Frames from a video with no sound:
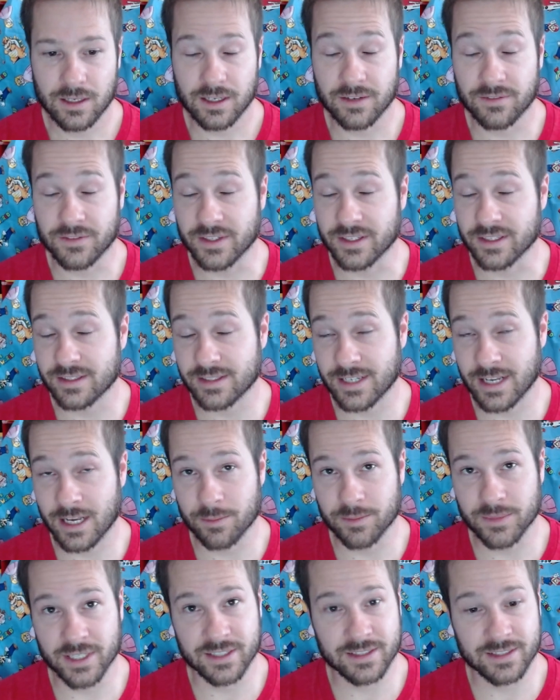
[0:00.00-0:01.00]
If this
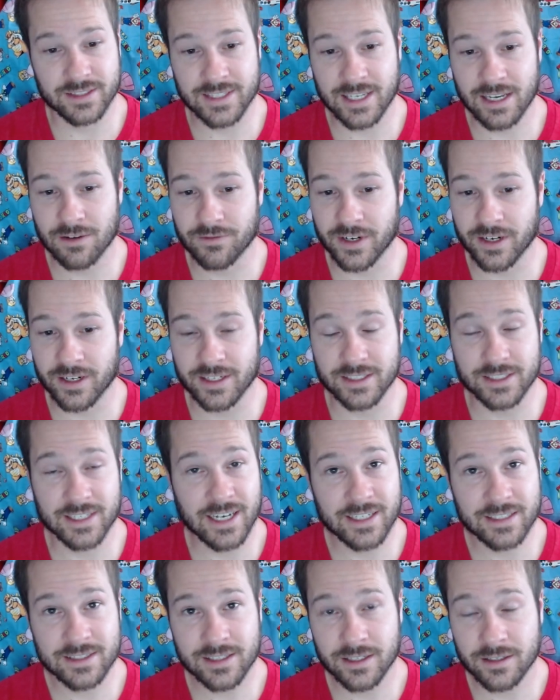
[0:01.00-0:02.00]
step doesn't sound very
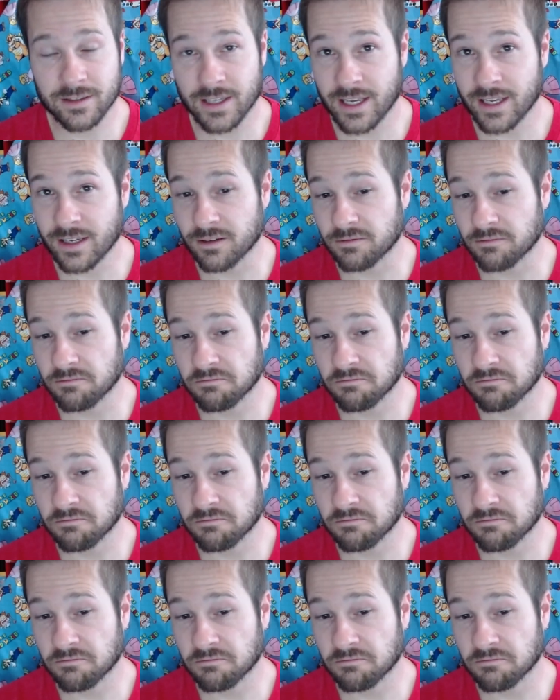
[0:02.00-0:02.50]
enticing, hey,